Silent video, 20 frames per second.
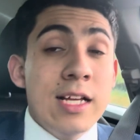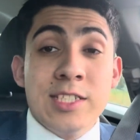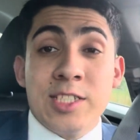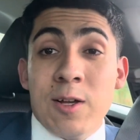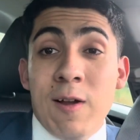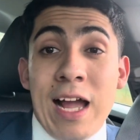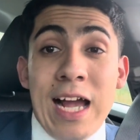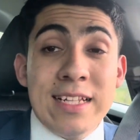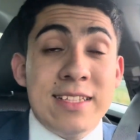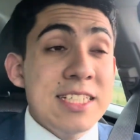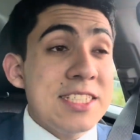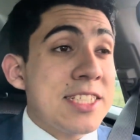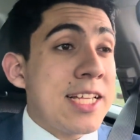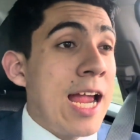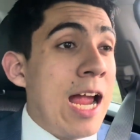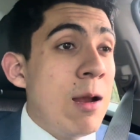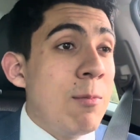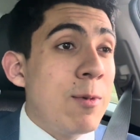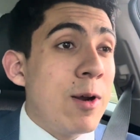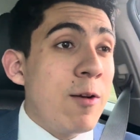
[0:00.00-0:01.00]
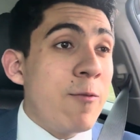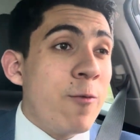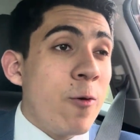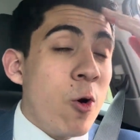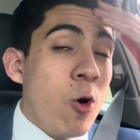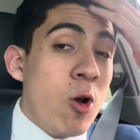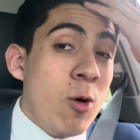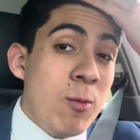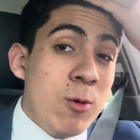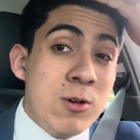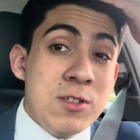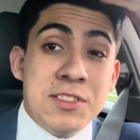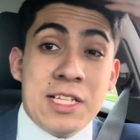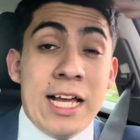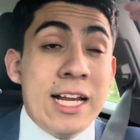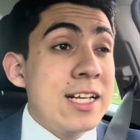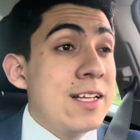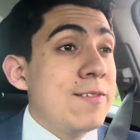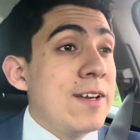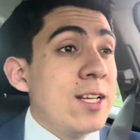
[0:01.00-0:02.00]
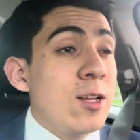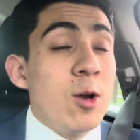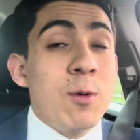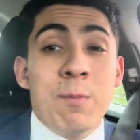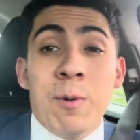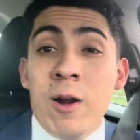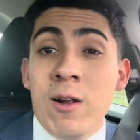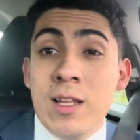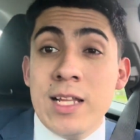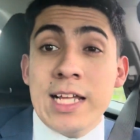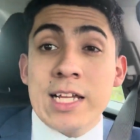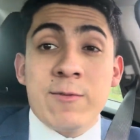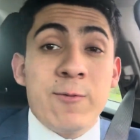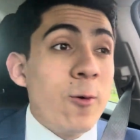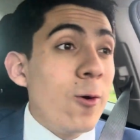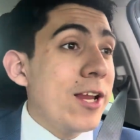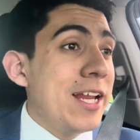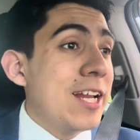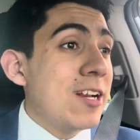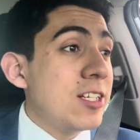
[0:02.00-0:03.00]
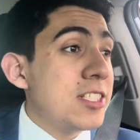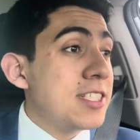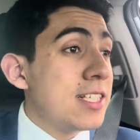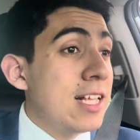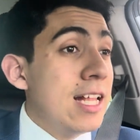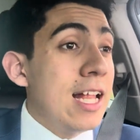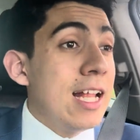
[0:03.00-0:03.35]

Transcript: So I had this camera for almost, I don't even know, probably like four years.